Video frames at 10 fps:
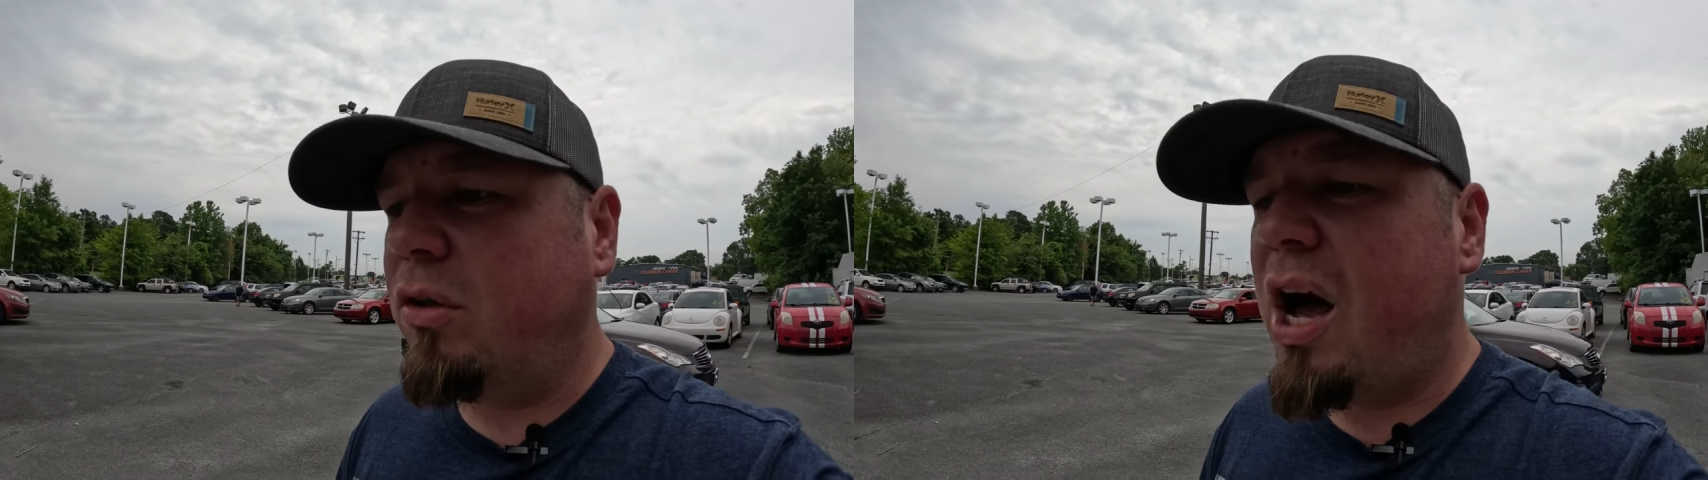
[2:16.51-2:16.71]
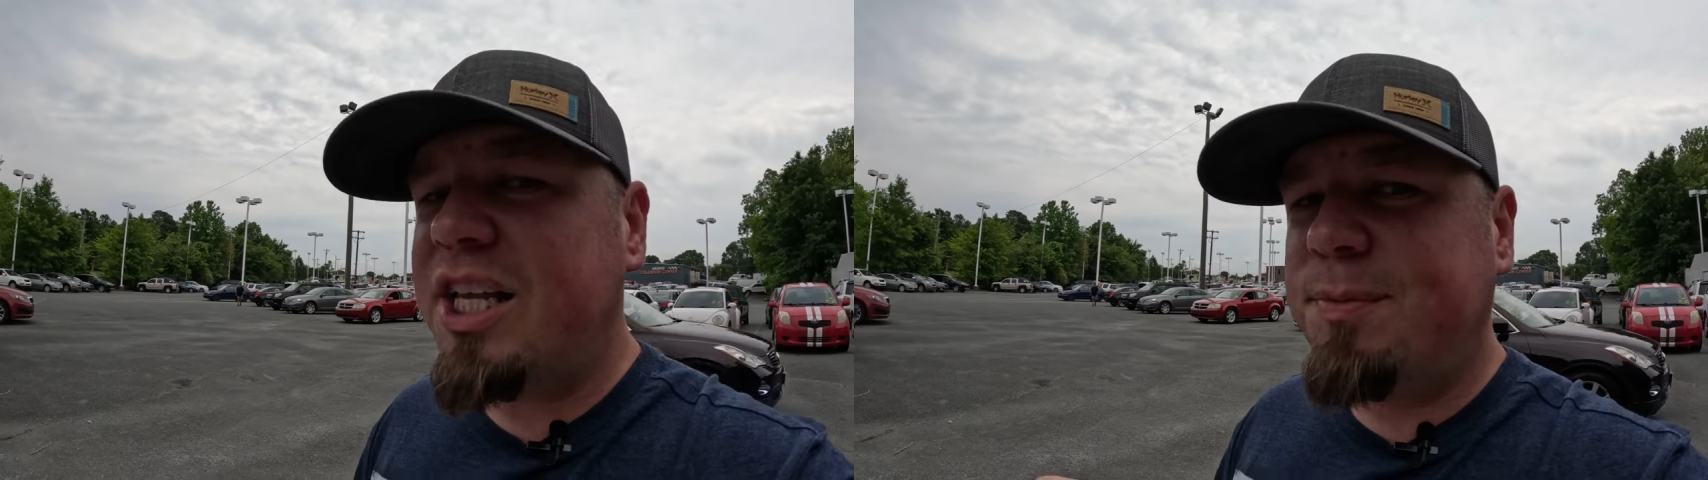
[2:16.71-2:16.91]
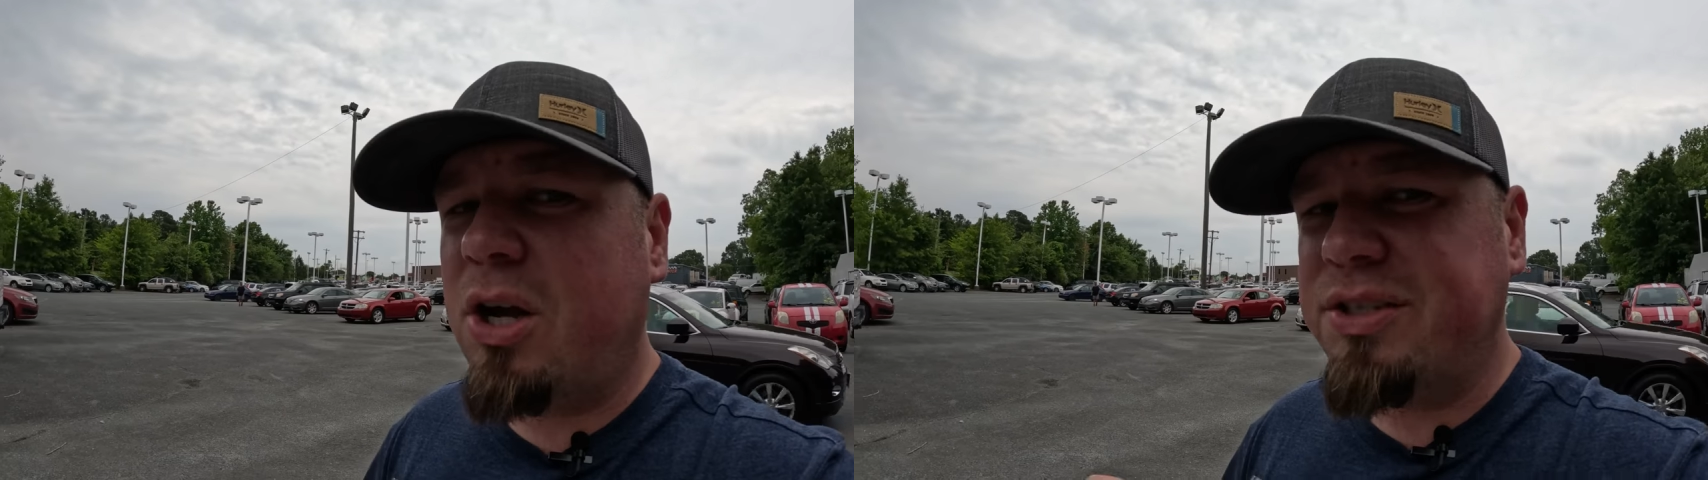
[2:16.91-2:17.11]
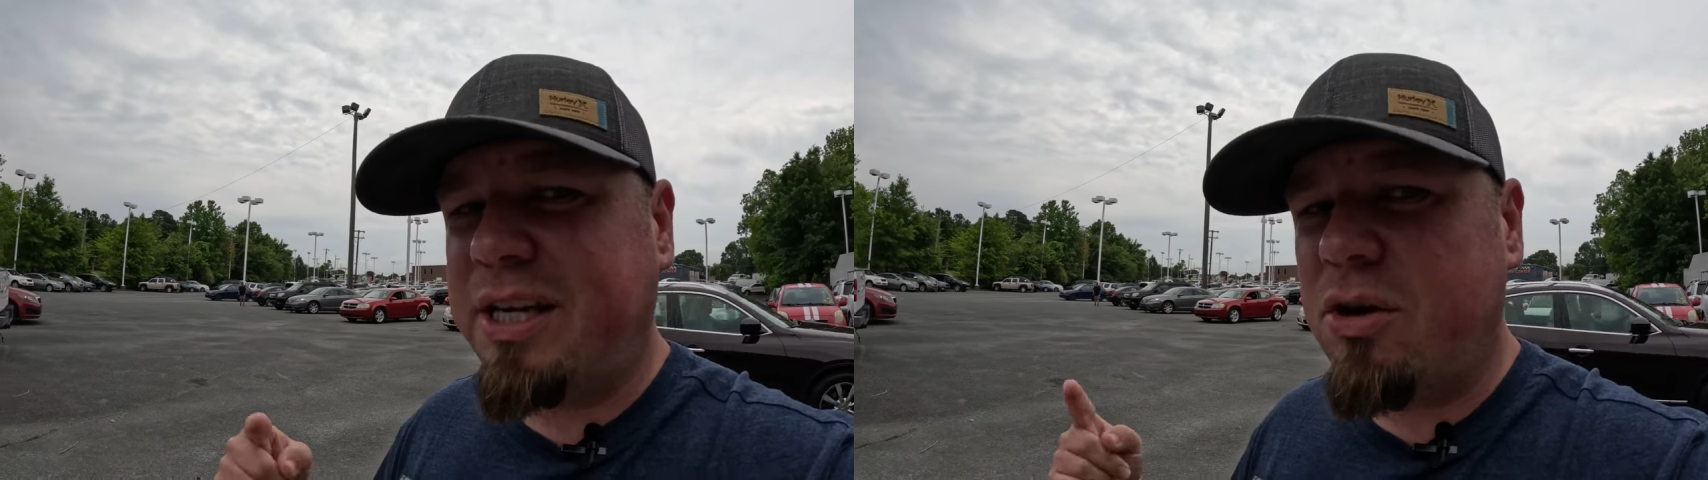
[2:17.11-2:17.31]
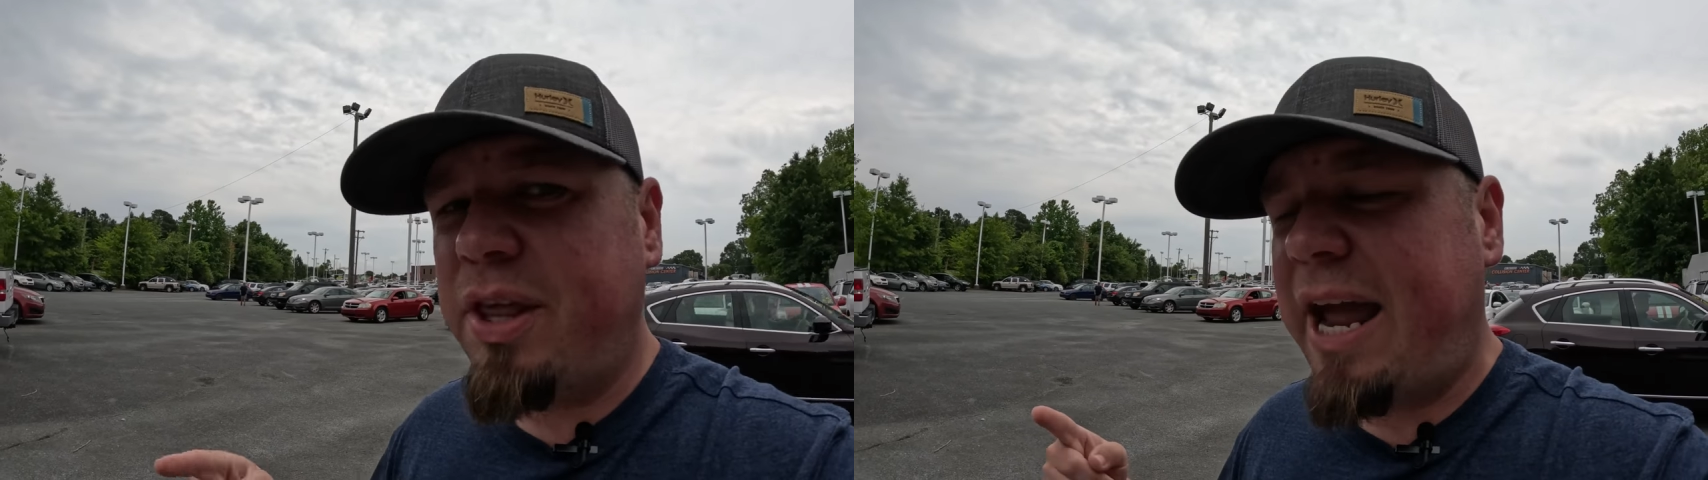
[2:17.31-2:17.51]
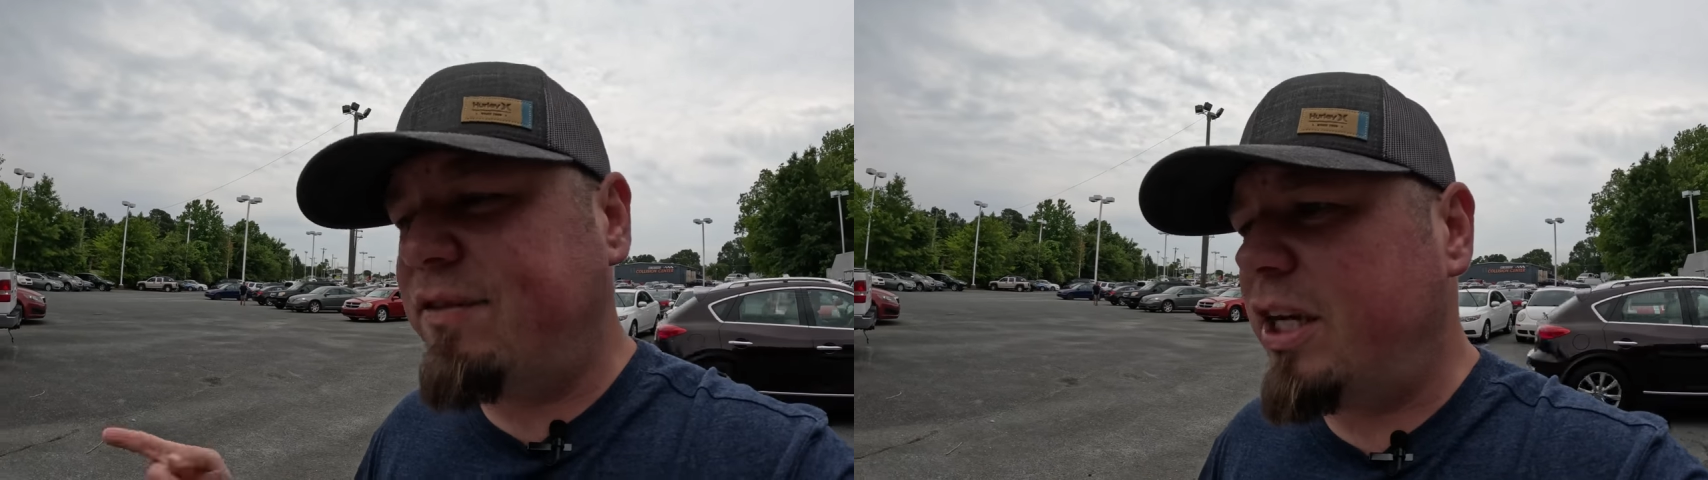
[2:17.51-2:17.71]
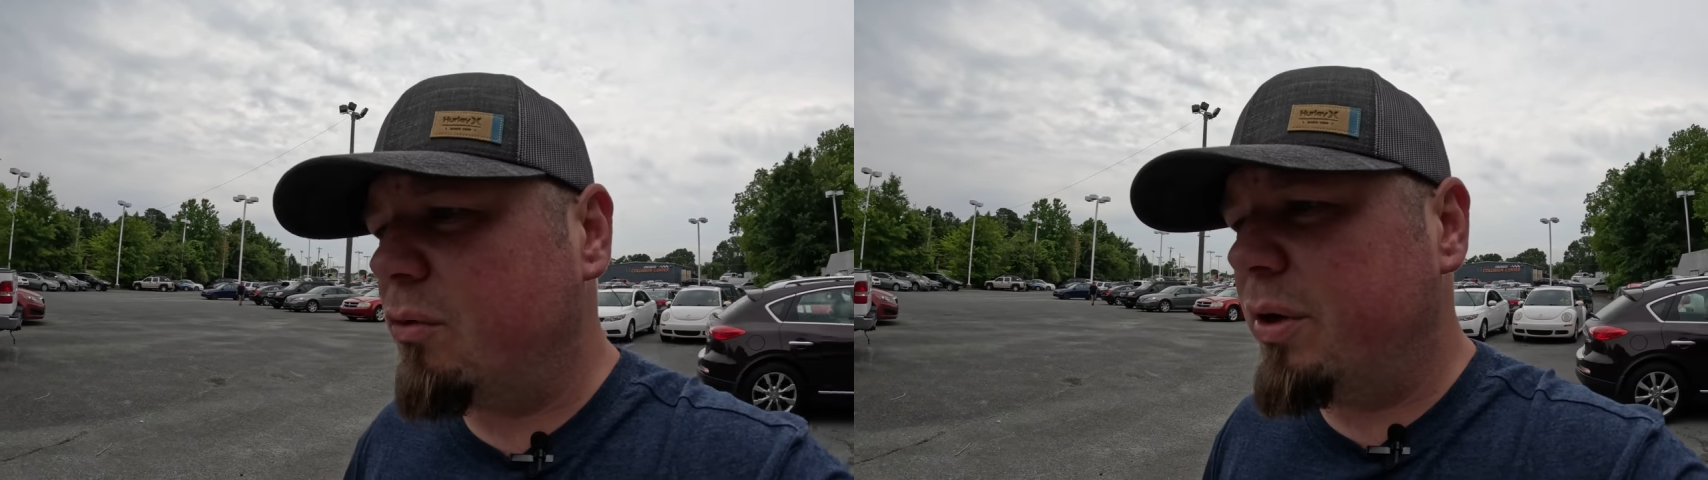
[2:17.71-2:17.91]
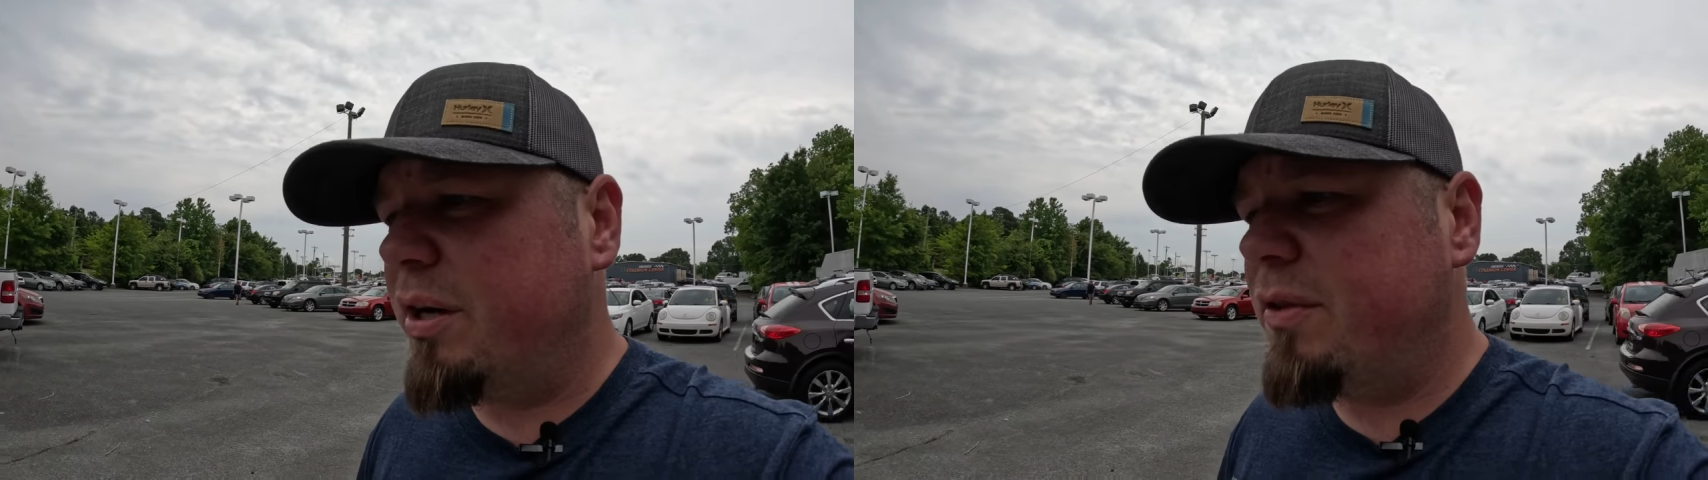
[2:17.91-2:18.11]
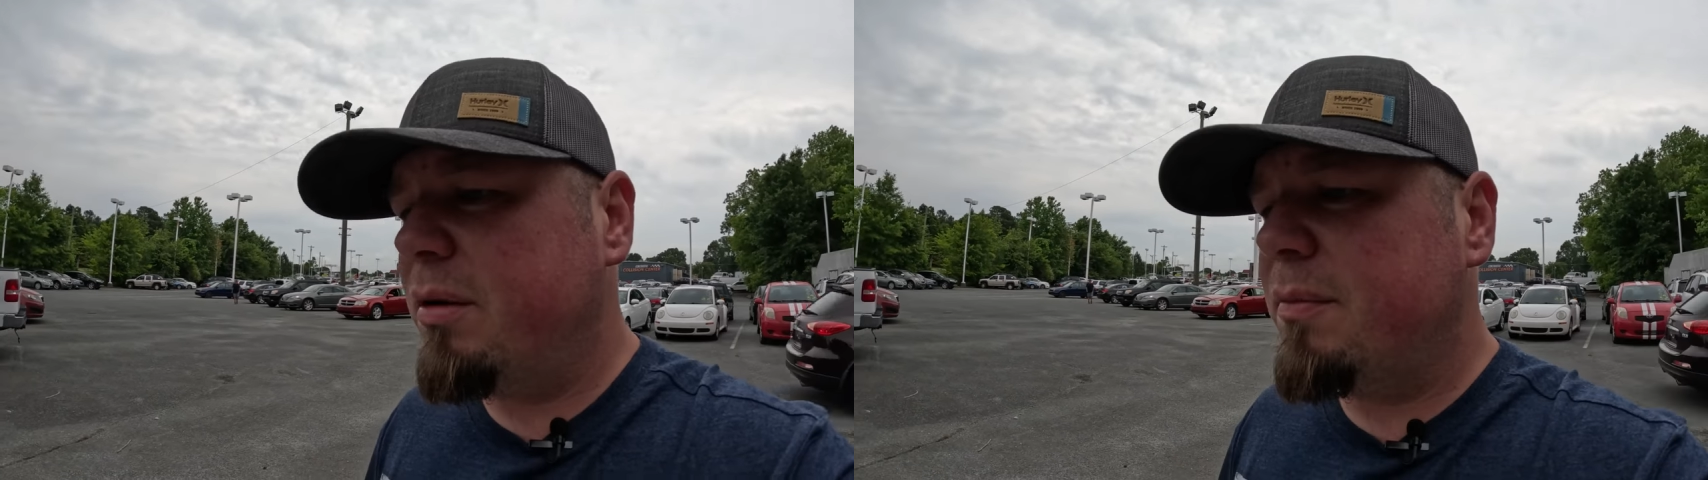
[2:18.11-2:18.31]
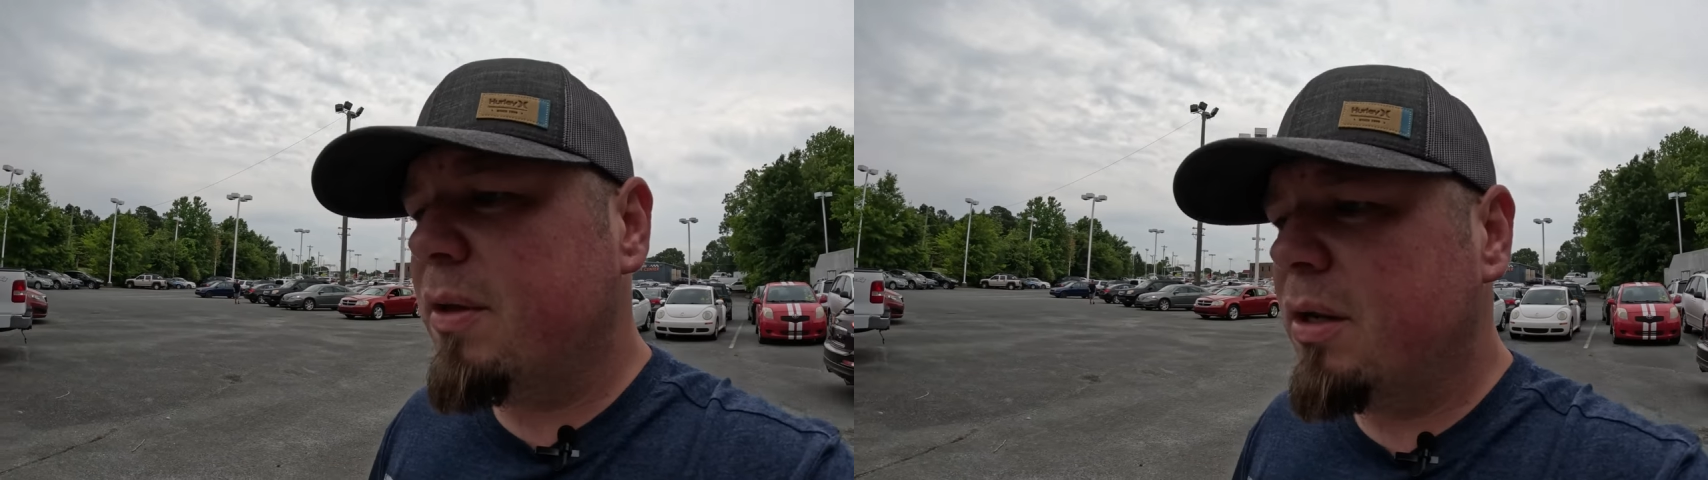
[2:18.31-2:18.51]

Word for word: lots because they know they have to get rid of them,